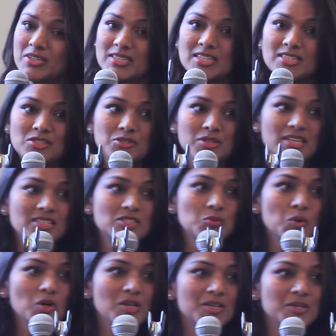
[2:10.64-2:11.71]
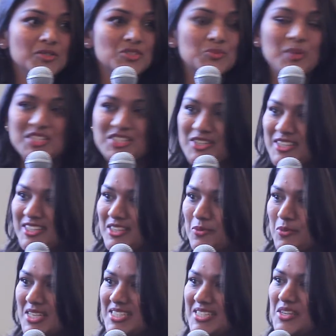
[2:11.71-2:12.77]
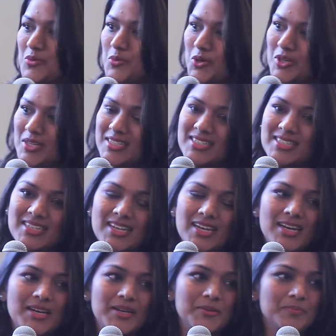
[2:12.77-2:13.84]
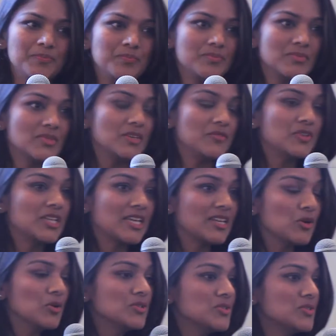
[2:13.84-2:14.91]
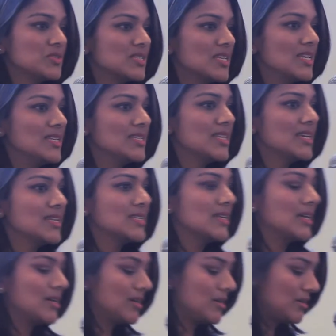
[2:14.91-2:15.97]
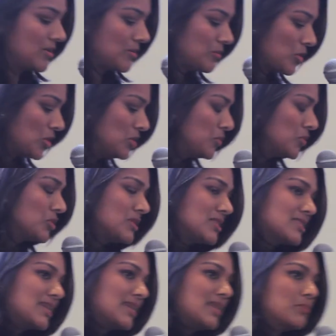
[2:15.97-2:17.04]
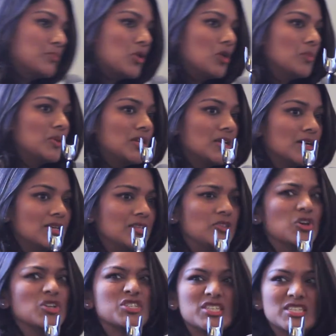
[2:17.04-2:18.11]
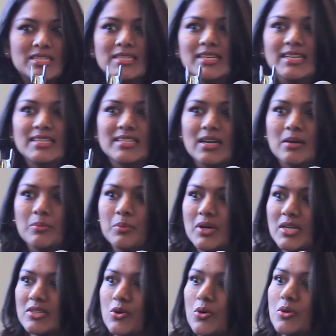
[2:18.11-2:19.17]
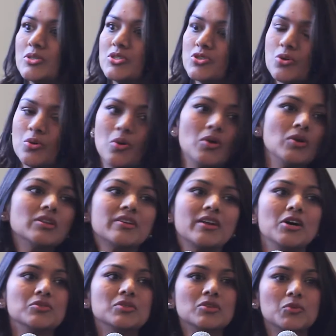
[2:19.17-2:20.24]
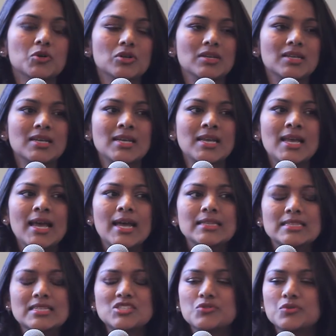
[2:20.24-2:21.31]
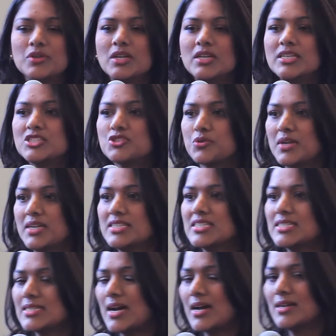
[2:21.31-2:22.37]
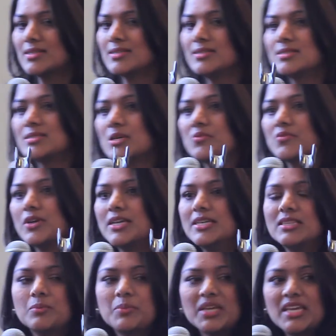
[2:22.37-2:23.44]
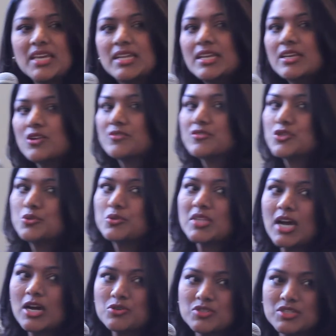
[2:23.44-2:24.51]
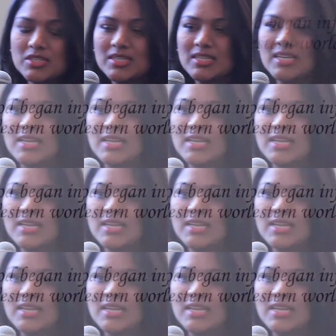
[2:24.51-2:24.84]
in today's world, especially in the Western world? We can also see that Bollywood is getting popular, not just in India, but also all around the world. And this really trend started somewhere in the beginning of 2000.